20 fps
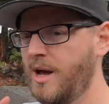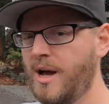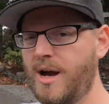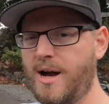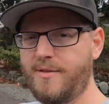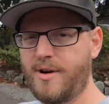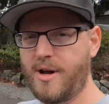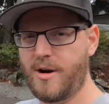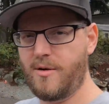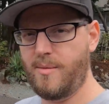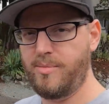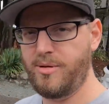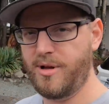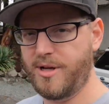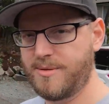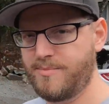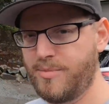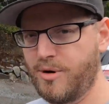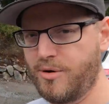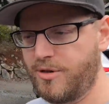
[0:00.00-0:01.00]
I've got to
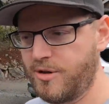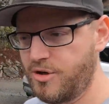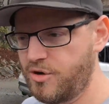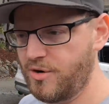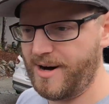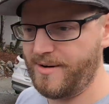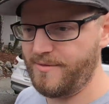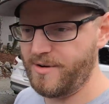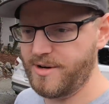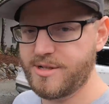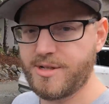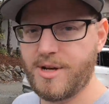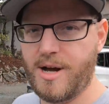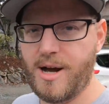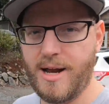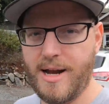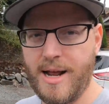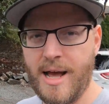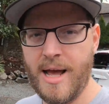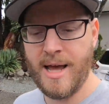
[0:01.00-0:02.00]
replace both the driver's
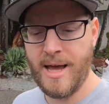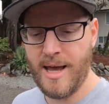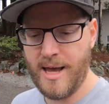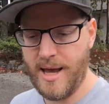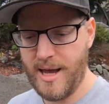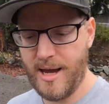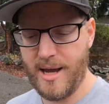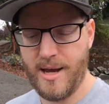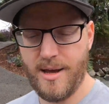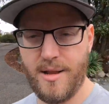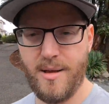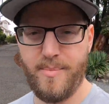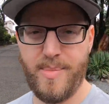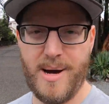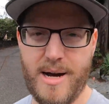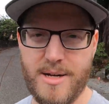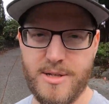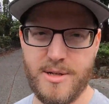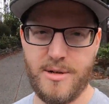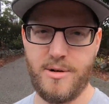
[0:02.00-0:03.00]
side and the
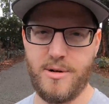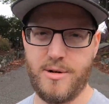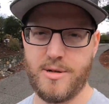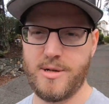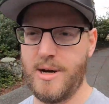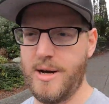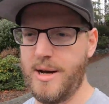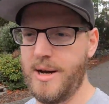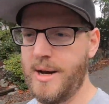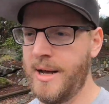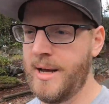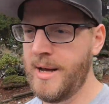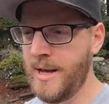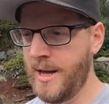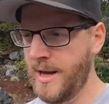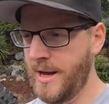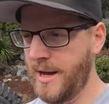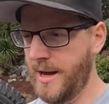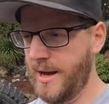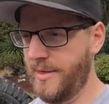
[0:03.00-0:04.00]
passenger side,
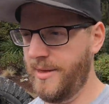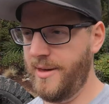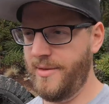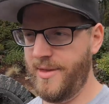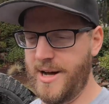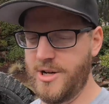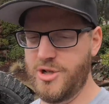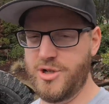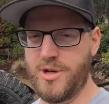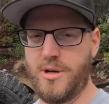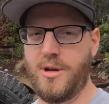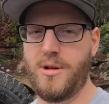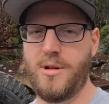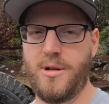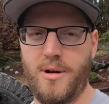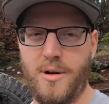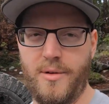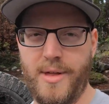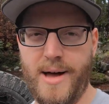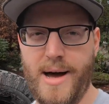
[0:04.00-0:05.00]
and then that should
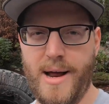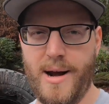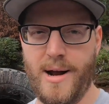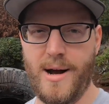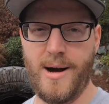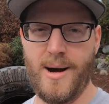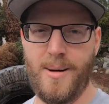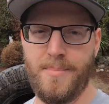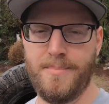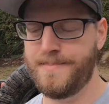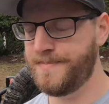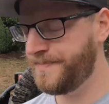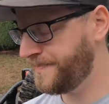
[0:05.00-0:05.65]
clear that up.